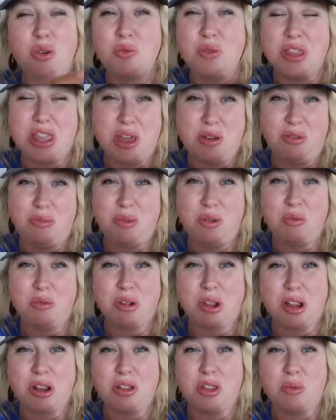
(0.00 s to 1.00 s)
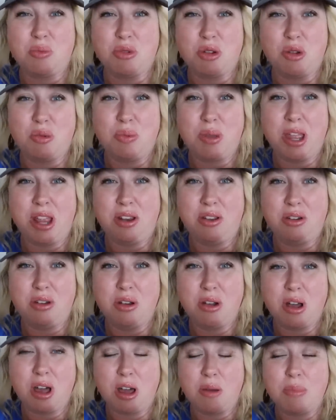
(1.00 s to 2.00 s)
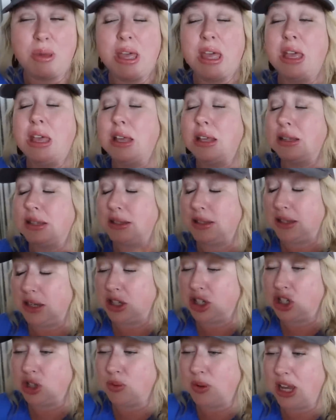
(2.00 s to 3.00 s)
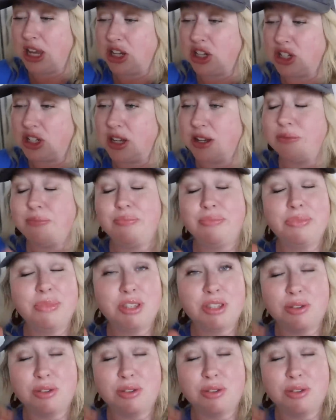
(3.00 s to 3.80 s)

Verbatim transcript: when they would be working on the propane hookup situation.